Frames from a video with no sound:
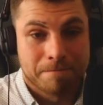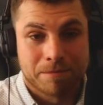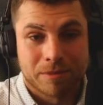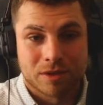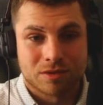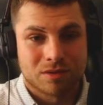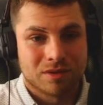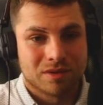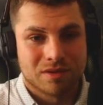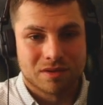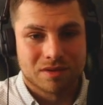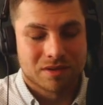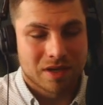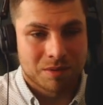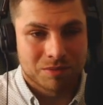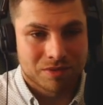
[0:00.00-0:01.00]
So it's the
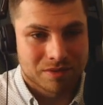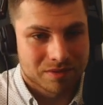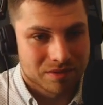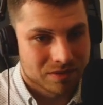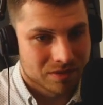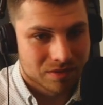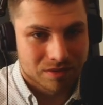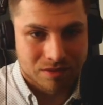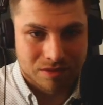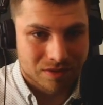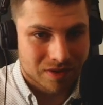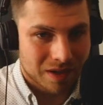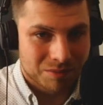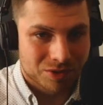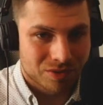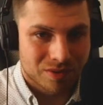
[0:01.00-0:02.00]
same
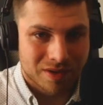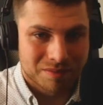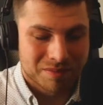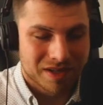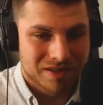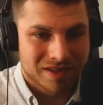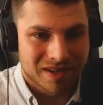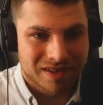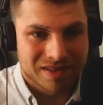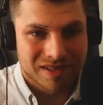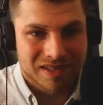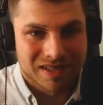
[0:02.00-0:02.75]
story basically.